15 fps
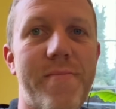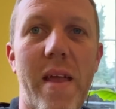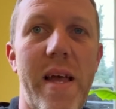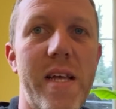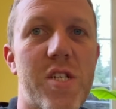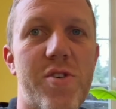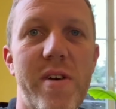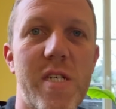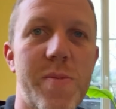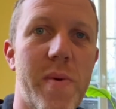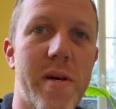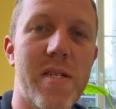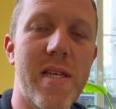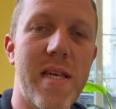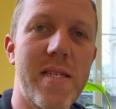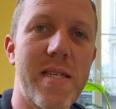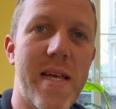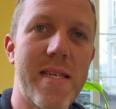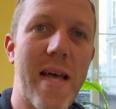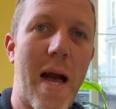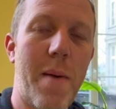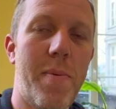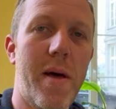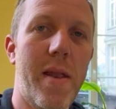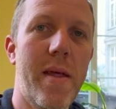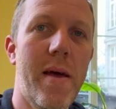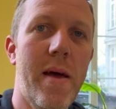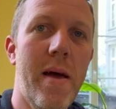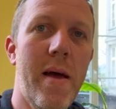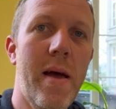It's Christmas, these things happen,
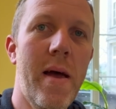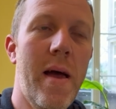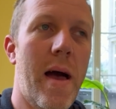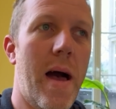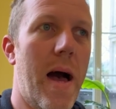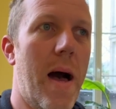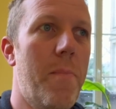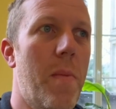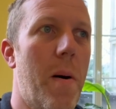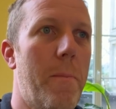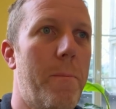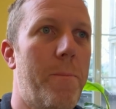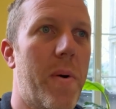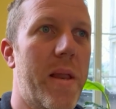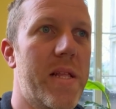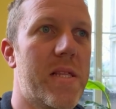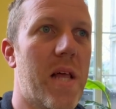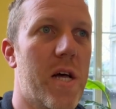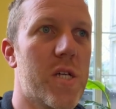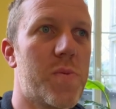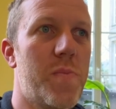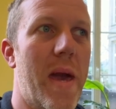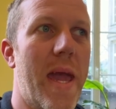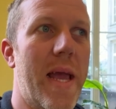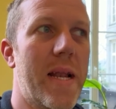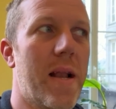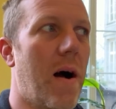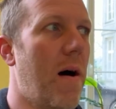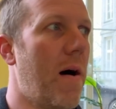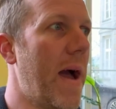but it does
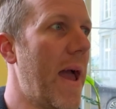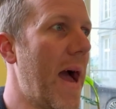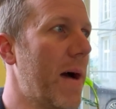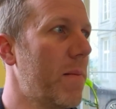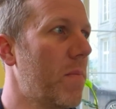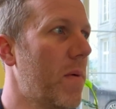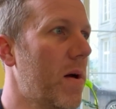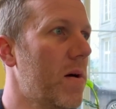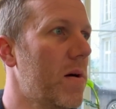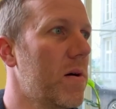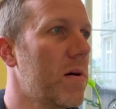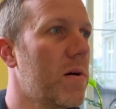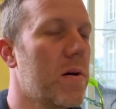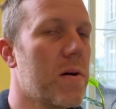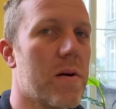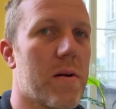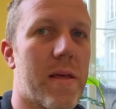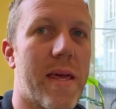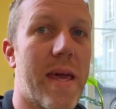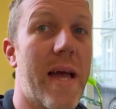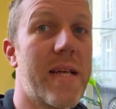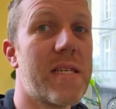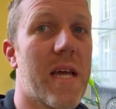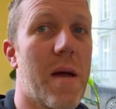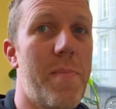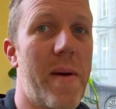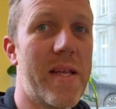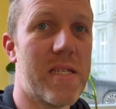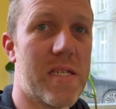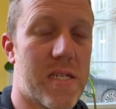mean I am getting a
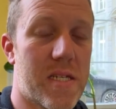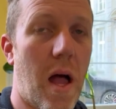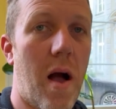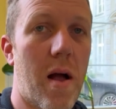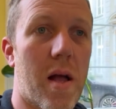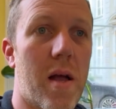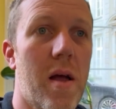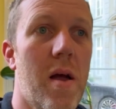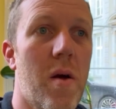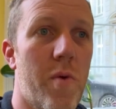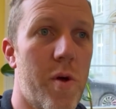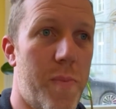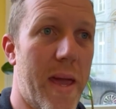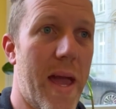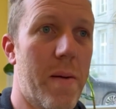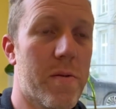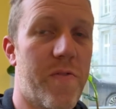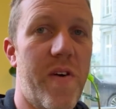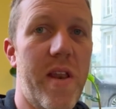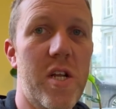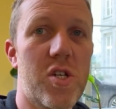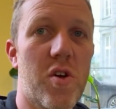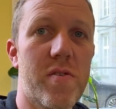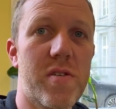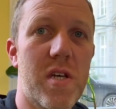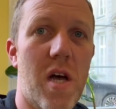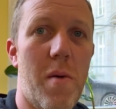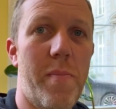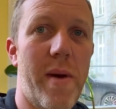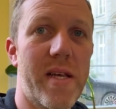bit stuck with being able to finish off
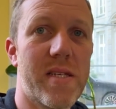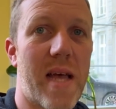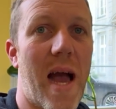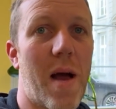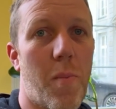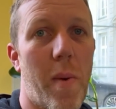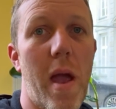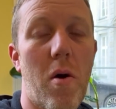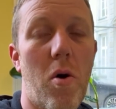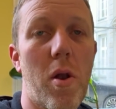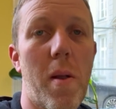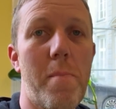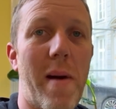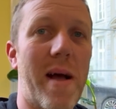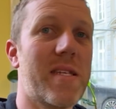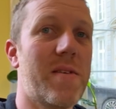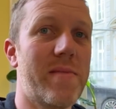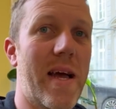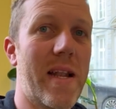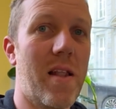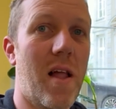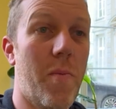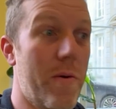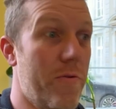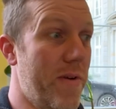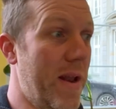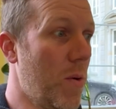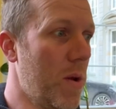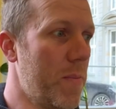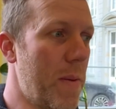certain bits, and we are on a massive deadline. We
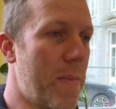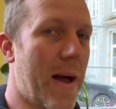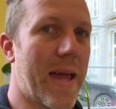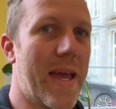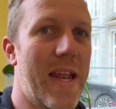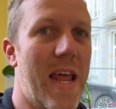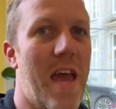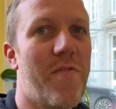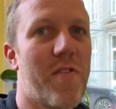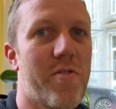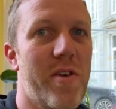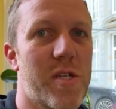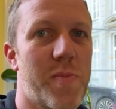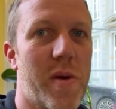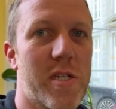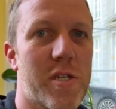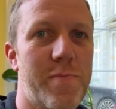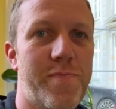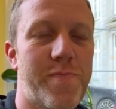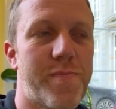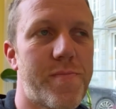really want to be back in here for Christmas.